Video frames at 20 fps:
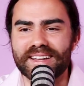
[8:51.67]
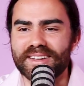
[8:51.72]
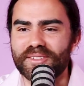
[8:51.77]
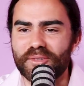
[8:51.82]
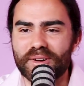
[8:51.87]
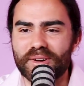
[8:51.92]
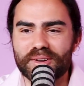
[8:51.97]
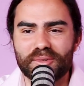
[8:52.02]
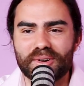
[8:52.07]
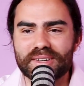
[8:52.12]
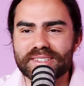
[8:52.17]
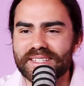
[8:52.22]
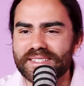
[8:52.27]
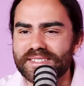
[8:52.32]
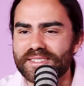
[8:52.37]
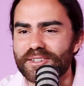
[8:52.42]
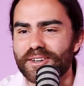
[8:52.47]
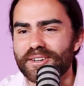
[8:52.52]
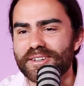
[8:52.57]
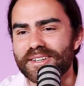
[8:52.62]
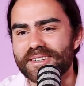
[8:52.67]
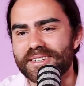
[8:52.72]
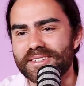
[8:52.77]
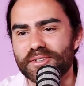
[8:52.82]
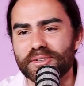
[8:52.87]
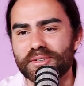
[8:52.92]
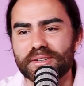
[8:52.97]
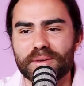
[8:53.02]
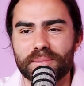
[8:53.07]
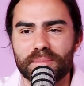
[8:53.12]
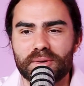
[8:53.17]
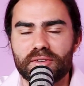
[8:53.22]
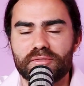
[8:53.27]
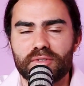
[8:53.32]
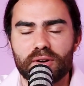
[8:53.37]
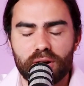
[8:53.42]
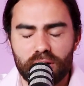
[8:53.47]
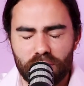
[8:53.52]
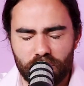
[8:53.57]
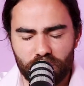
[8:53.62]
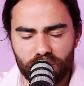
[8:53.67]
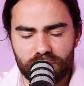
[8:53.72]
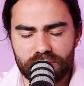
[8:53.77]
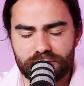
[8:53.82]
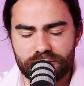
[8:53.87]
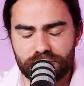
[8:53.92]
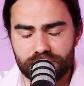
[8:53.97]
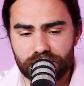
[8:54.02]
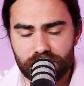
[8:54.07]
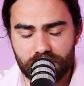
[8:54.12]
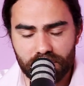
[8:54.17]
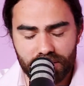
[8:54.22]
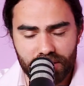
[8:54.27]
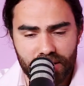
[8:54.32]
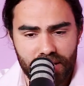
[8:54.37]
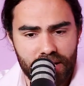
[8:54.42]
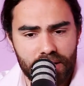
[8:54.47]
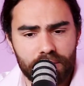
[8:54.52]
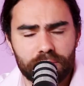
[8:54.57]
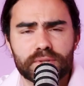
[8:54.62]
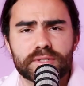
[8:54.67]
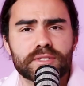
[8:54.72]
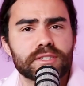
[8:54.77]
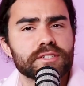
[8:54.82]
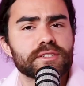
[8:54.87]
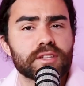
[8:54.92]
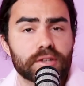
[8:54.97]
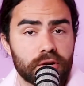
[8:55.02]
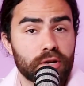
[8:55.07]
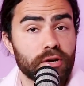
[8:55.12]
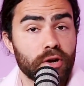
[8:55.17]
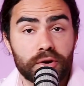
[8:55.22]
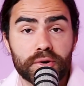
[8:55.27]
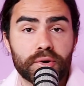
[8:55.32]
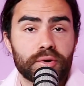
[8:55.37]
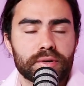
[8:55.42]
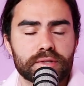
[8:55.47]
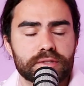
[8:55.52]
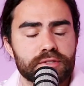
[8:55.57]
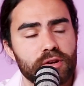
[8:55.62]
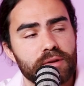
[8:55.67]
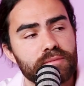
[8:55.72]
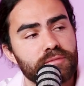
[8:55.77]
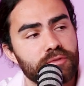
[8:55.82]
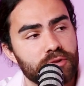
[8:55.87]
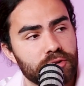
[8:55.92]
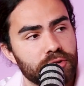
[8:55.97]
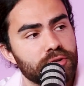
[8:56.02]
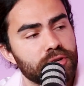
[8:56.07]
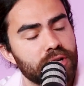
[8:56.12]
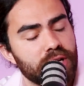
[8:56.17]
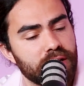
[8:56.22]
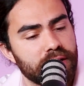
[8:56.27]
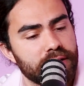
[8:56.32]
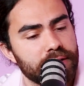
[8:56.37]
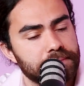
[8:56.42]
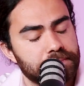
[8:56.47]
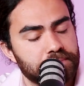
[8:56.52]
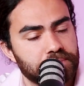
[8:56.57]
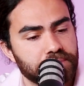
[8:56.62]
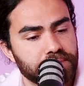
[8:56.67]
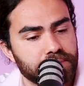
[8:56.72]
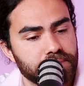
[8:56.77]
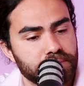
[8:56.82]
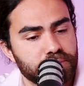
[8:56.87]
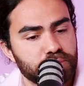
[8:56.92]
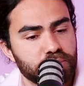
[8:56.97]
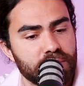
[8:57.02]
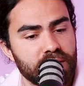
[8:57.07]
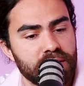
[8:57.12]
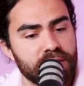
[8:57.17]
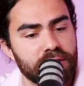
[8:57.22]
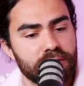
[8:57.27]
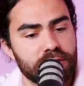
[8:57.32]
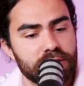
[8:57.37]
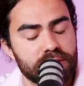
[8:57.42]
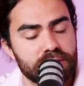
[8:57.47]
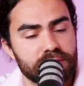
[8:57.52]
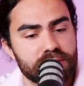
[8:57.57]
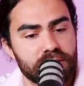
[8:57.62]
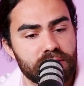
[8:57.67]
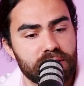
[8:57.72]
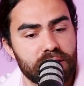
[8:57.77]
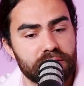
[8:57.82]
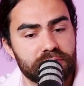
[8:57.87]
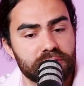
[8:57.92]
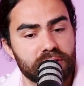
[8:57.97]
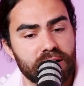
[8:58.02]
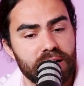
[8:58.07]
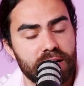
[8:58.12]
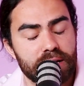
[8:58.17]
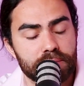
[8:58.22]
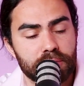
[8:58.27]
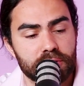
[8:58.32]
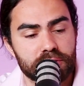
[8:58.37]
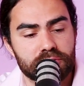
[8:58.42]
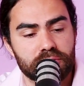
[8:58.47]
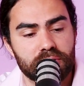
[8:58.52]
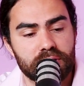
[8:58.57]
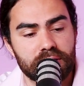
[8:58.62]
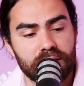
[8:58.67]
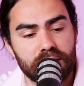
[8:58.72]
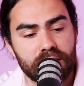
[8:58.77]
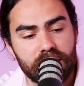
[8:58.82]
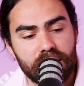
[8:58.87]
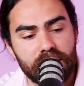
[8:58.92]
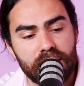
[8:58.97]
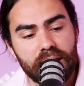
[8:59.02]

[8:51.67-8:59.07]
Once I started doing a bit of a wazoogle, which is the colloquial term for Googling here in South Africa and Botswana,